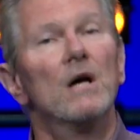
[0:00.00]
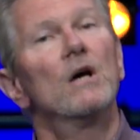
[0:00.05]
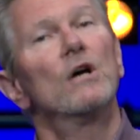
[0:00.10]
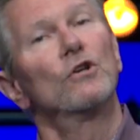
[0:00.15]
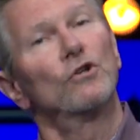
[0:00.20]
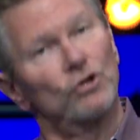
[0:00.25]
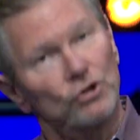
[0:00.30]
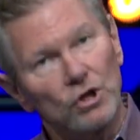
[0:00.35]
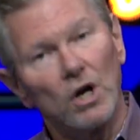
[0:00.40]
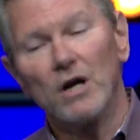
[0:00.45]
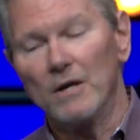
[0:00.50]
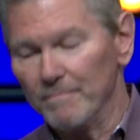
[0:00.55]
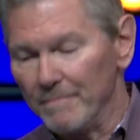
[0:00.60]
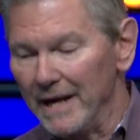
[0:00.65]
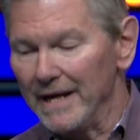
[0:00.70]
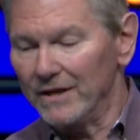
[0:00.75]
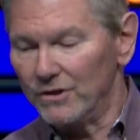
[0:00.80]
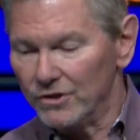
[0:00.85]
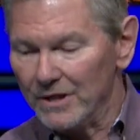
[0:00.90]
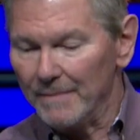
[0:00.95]
Start
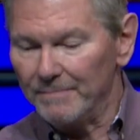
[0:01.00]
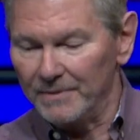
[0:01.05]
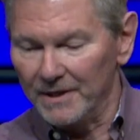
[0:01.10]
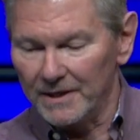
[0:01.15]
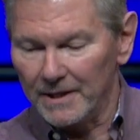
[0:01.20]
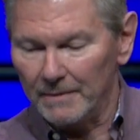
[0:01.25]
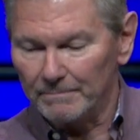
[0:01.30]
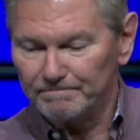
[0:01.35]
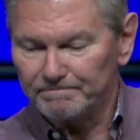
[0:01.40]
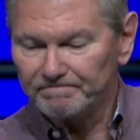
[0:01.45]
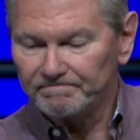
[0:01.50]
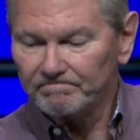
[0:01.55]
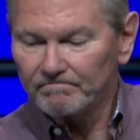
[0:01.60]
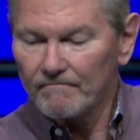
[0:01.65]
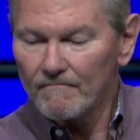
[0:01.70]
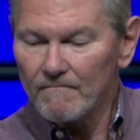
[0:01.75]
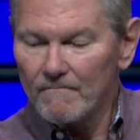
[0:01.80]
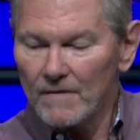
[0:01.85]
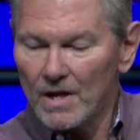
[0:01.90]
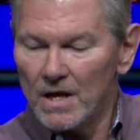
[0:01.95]
by accepting them.
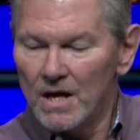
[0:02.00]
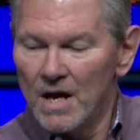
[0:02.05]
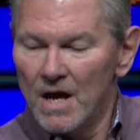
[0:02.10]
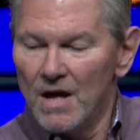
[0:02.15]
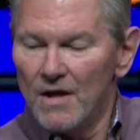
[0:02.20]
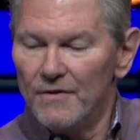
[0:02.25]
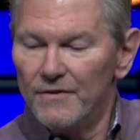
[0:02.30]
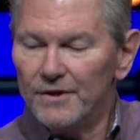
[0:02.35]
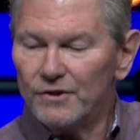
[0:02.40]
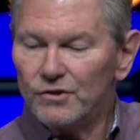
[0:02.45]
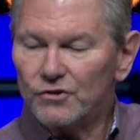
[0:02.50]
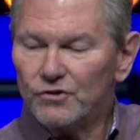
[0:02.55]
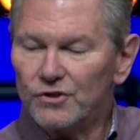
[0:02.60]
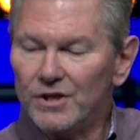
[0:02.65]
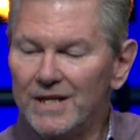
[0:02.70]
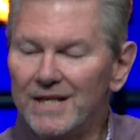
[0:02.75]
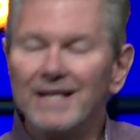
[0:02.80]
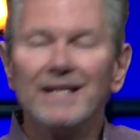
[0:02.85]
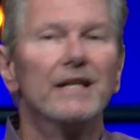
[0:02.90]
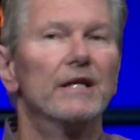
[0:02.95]
This
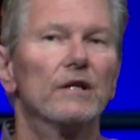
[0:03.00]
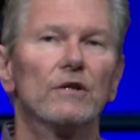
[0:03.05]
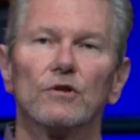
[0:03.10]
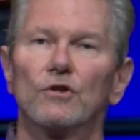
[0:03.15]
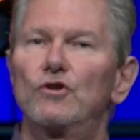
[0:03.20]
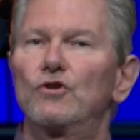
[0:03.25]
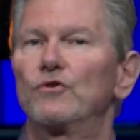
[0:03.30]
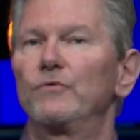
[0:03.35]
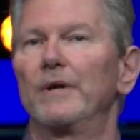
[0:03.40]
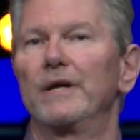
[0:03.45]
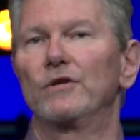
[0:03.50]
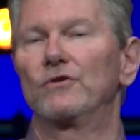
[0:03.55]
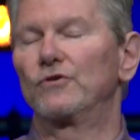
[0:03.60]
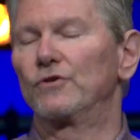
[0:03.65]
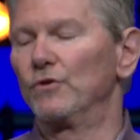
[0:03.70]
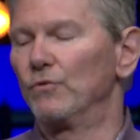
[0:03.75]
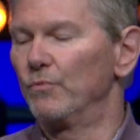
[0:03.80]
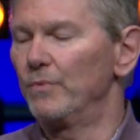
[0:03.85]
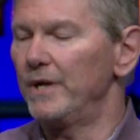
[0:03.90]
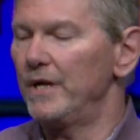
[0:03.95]
scene illustrates
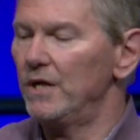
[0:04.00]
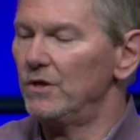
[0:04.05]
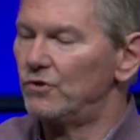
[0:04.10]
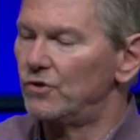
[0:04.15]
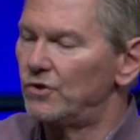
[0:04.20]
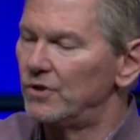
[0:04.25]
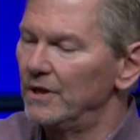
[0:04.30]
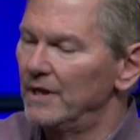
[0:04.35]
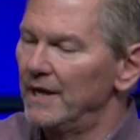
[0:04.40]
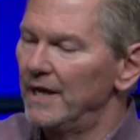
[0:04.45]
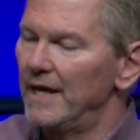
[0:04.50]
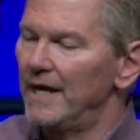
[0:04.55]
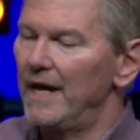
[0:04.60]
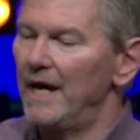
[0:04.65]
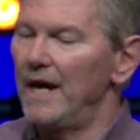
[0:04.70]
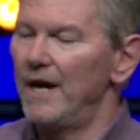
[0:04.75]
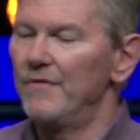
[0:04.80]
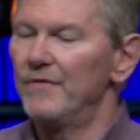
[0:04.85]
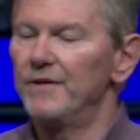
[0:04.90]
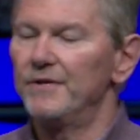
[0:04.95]
the reach
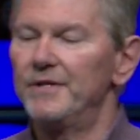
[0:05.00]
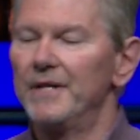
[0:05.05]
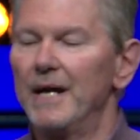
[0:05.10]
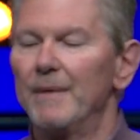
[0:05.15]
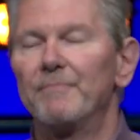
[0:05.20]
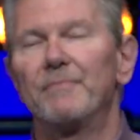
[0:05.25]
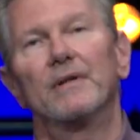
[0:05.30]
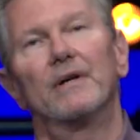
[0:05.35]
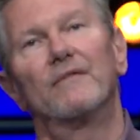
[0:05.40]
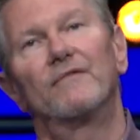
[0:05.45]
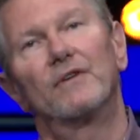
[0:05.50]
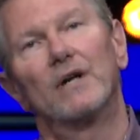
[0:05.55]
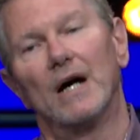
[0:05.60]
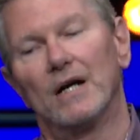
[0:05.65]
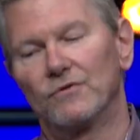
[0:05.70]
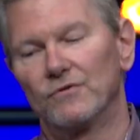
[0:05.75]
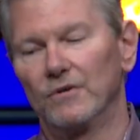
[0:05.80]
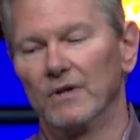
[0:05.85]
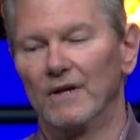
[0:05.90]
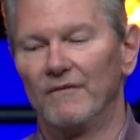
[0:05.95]
and the depth of
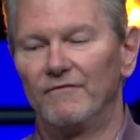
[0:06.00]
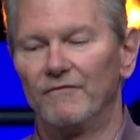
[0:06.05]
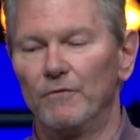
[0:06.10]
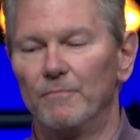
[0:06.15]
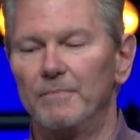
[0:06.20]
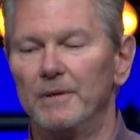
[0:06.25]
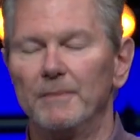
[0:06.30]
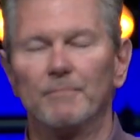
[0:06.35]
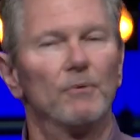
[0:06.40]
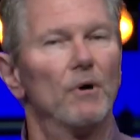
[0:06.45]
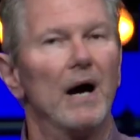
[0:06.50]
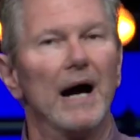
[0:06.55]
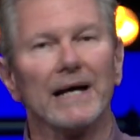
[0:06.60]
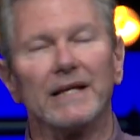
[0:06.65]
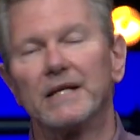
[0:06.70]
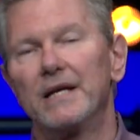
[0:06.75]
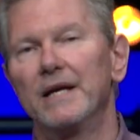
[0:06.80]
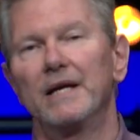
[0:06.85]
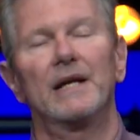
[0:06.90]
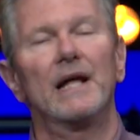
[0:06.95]
God's love for people. I
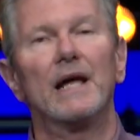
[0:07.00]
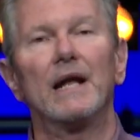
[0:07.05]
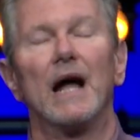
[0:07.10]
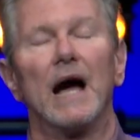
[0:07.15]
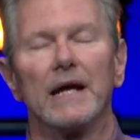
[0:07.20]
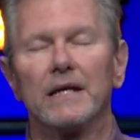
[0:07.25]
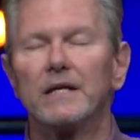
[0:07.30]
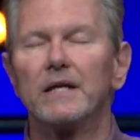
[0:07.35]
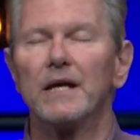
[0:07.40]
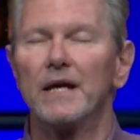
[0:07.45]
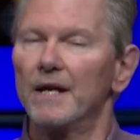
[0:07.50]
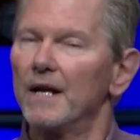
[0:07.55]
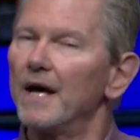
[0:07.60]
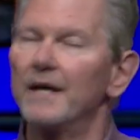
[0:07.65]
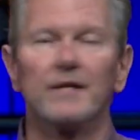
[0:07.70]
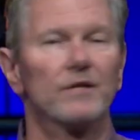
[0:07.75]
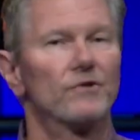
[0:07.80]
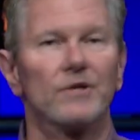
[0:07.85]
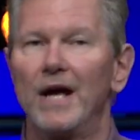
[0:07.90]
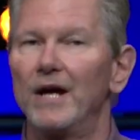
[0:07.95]
cannot, I
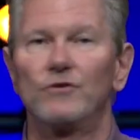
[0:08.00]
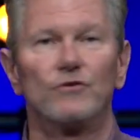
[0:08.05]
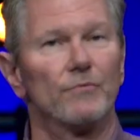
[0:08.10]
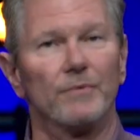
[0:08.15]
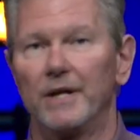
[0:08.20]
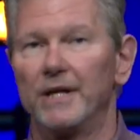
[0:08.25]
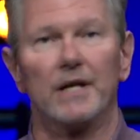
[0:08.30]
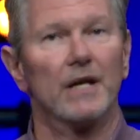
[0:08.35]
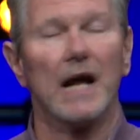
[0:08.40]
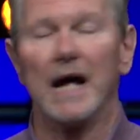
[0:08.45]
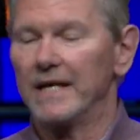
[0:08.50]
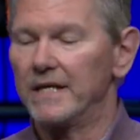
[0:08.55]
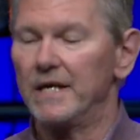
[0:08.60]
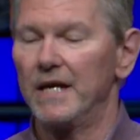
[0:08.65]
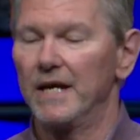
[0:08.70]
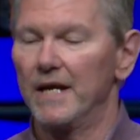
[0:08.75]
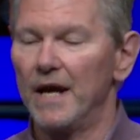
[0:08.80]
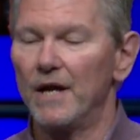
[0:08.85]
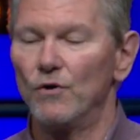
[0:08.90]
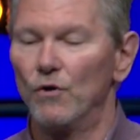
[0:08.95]
cannot exaggerate it. I
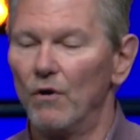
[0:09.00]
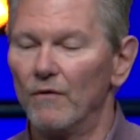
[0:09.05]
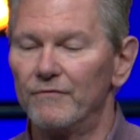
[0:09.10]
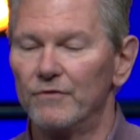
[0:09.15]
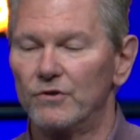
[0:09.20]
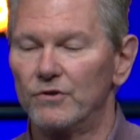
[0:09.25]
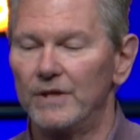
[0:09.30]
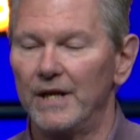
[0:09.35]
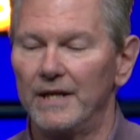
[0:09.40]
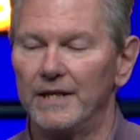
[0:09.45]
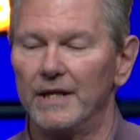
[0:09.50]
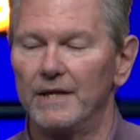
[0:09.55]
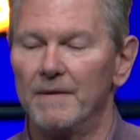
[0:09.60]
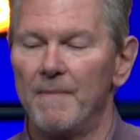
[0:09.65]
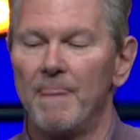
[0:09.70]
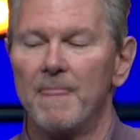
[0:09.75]
cannot overstate it.